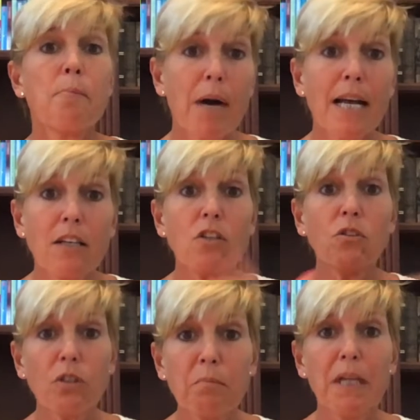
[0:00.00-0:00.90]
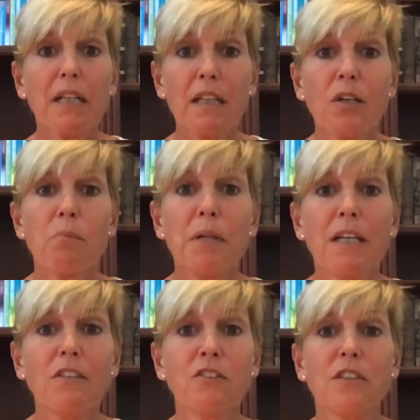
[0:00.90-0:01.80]
But you should be a little bit
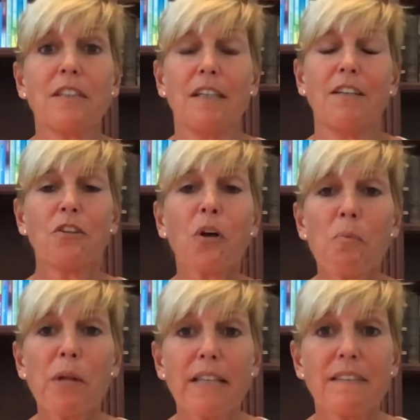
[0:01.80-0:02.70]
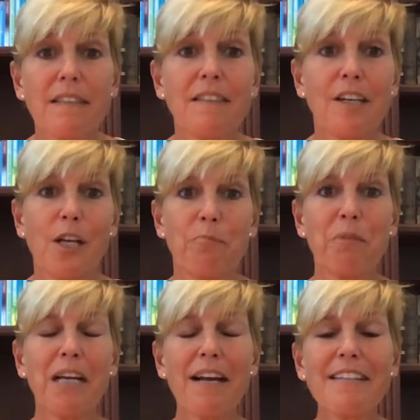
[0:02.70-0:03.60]
interested in neuroplasticity
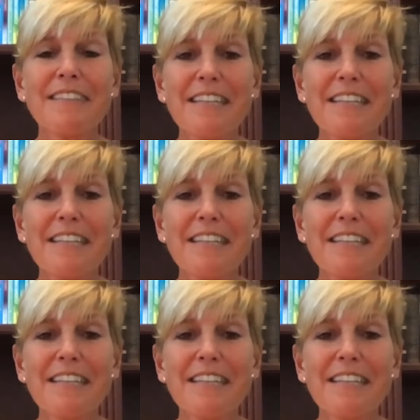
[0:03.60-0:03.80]
because